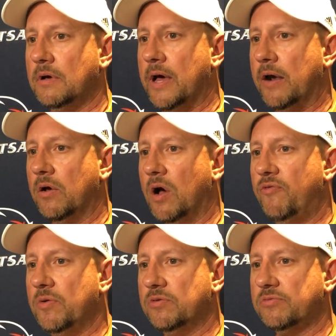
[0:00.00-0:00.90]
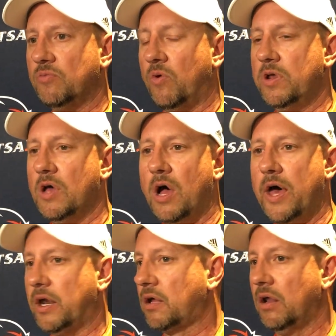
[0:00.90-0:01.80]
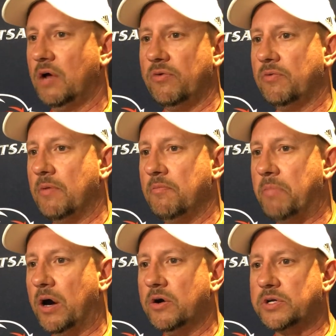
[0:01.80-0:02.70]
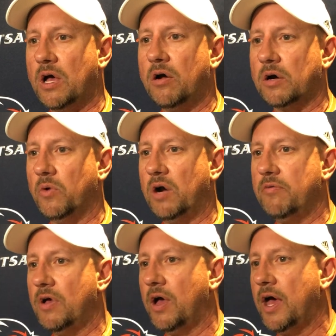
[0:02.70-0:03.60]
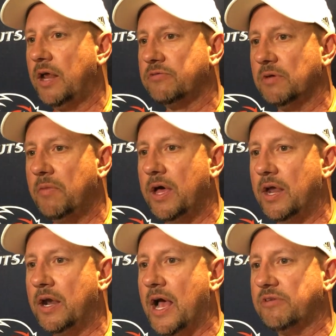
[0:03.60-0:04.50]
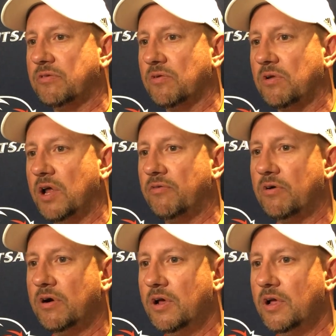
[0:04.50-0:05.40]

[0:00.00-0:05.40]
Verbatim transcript: I don't know if it was one of y'all had a clever bird talk or whatever y'all had it. Somebody had a nice little clever